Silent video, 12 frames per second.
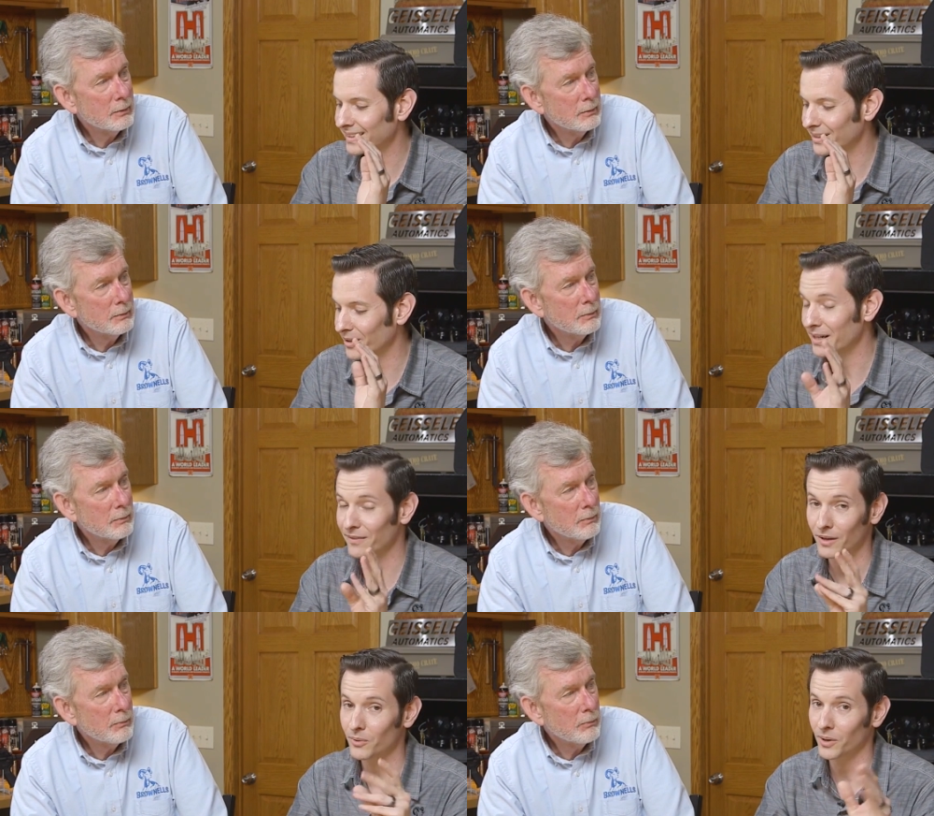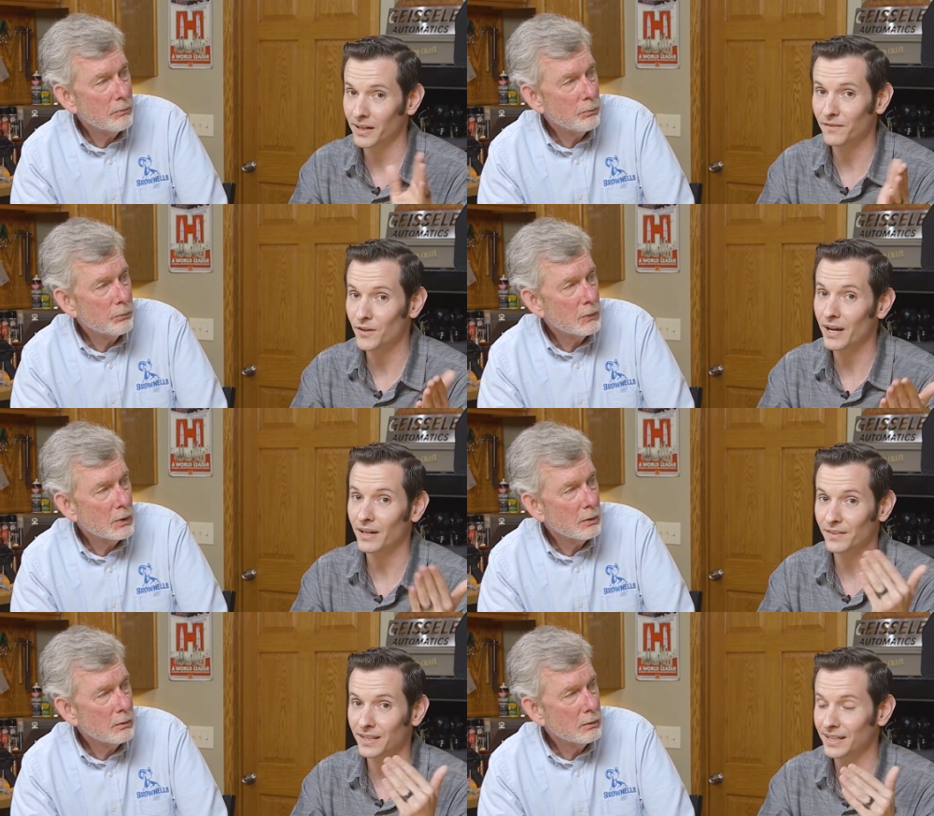Speaker 1: if you
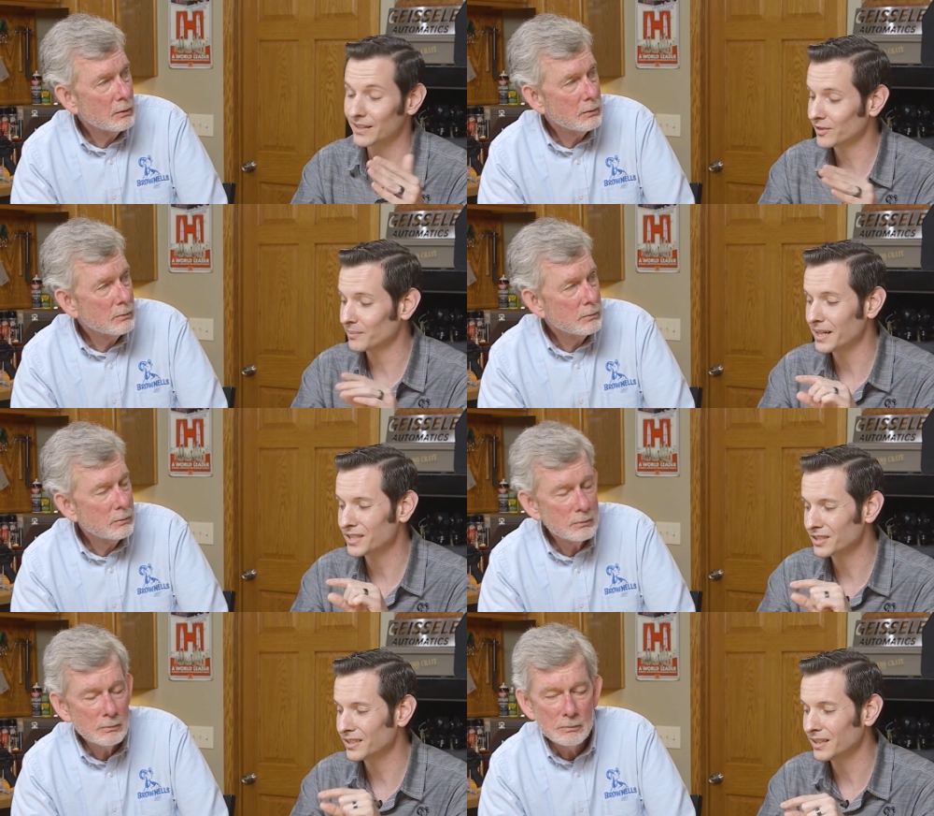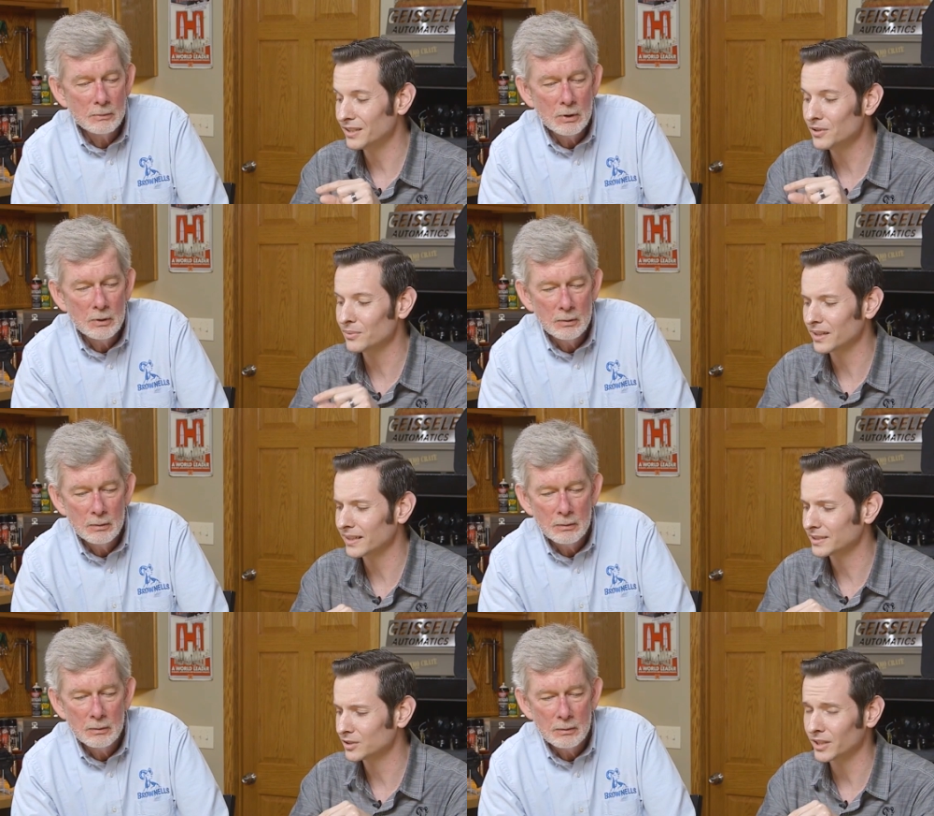have any information and you would
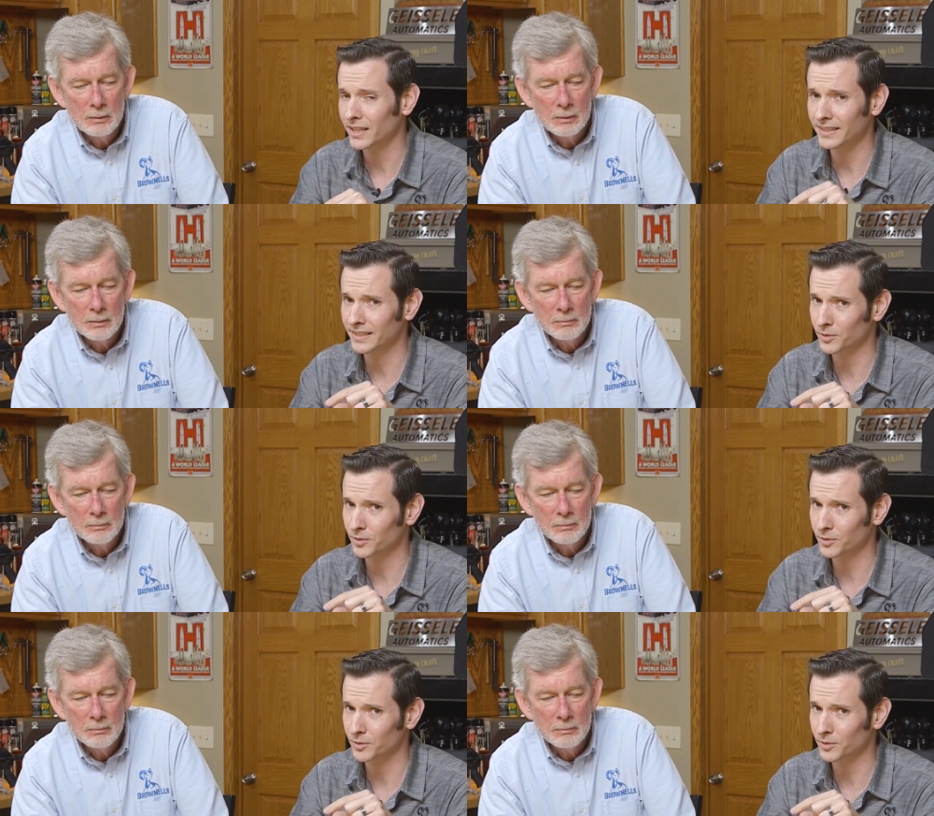like to try and